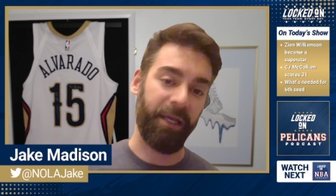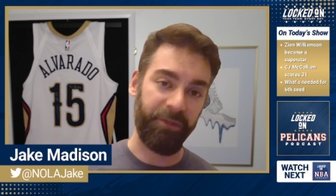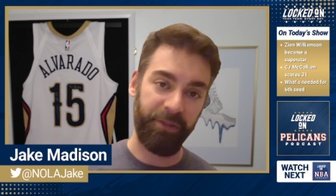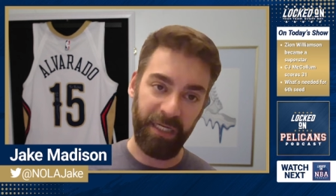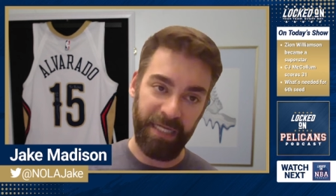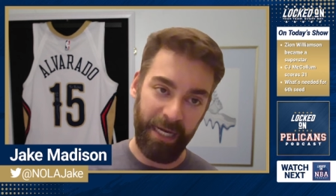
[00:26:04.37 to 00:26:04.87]

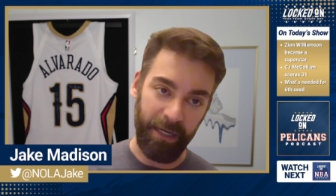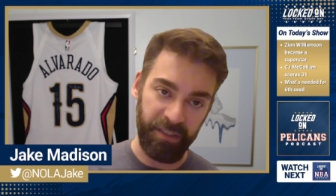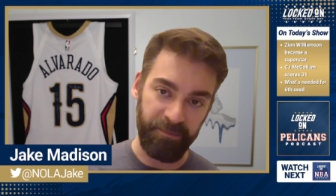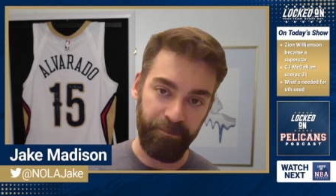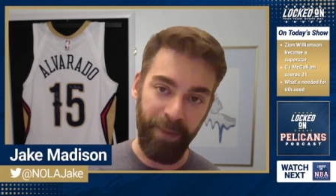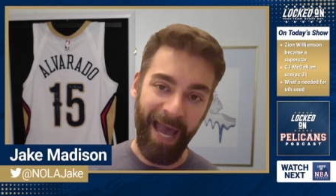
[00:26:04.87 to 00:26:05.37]
Anthony
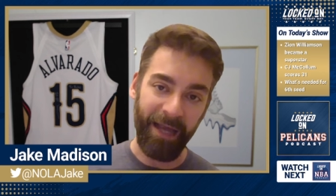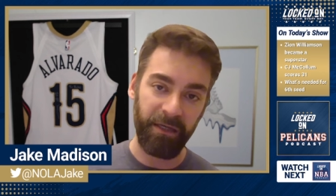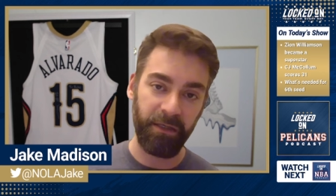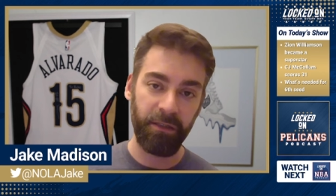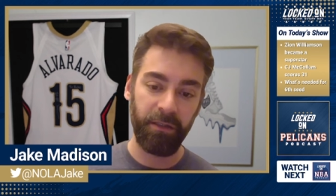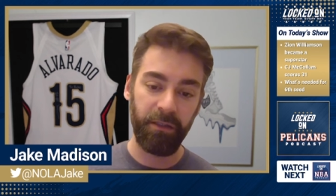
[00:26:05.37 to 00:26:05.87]
Towns back.
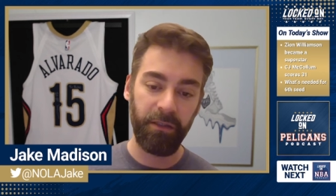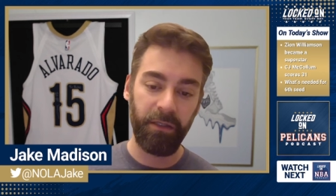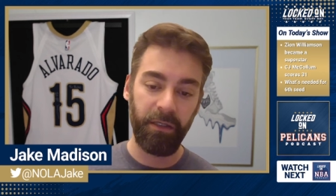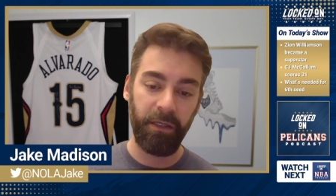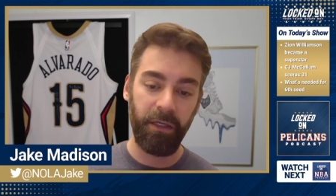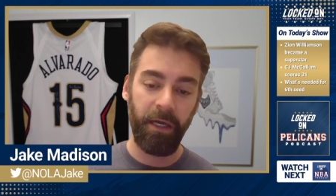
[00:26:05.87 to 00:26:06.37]

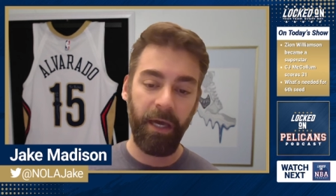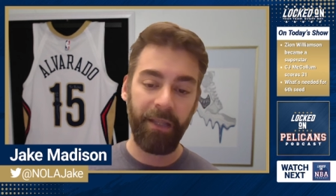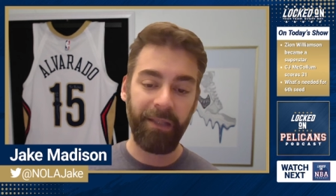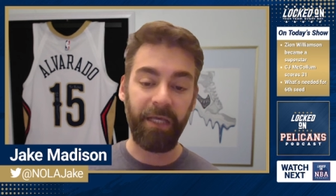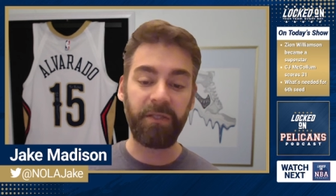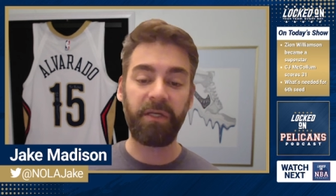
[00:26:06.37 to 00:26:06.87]

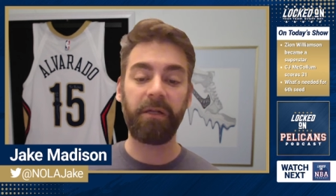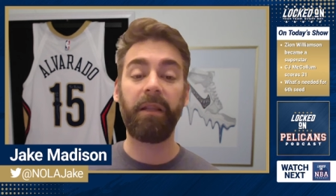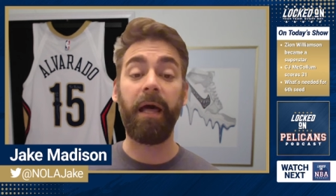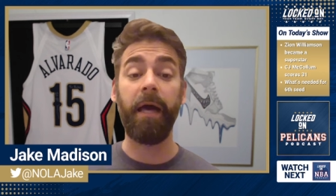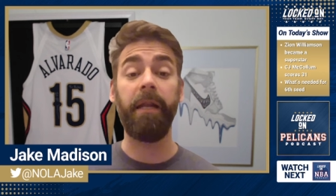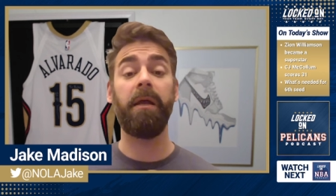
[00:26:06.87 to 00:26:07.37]
Things are
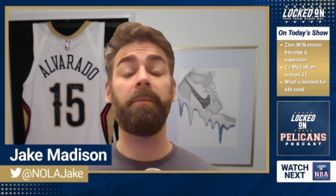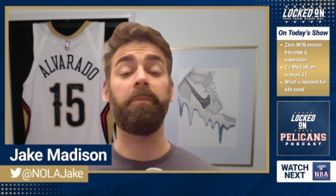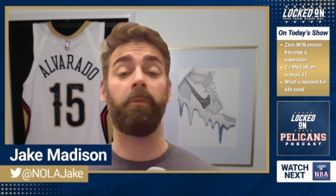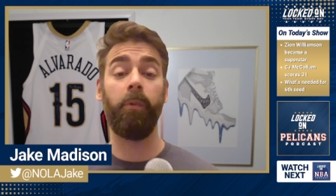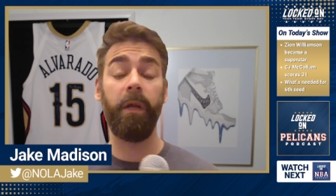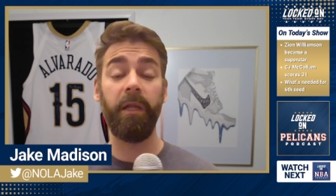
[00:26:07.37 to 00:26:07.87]
lining up
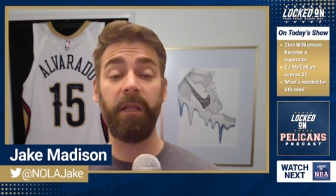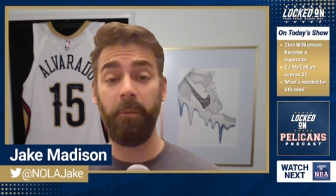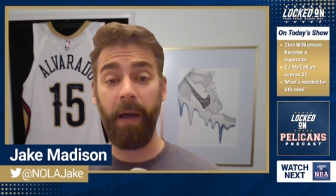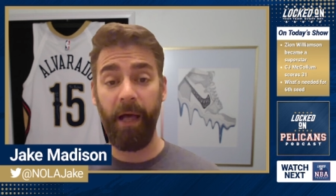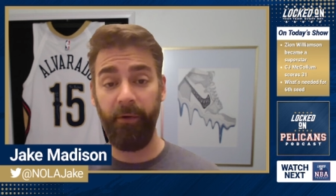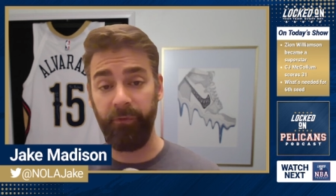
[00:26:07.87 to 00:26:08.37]
really
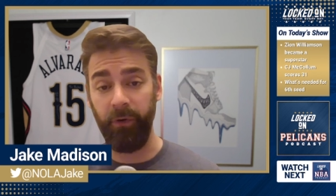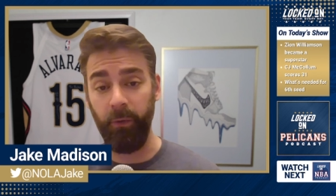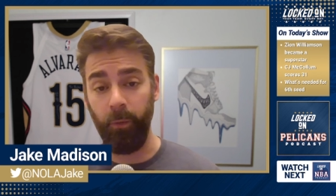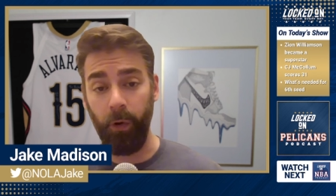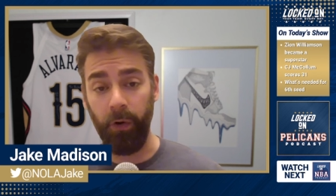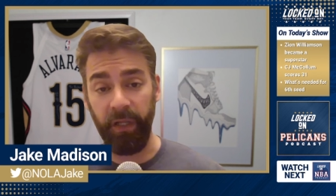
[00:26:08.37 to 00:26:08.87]
well for
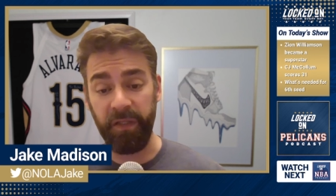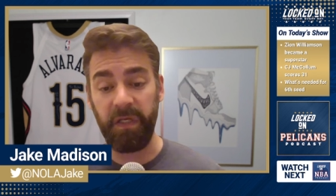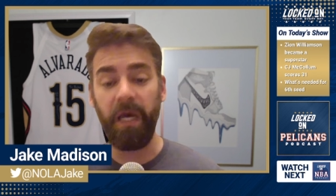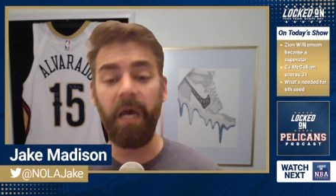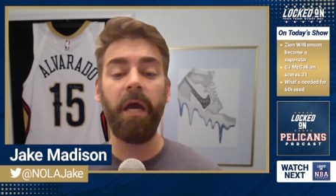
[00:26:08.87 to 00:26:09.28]
New Orleans.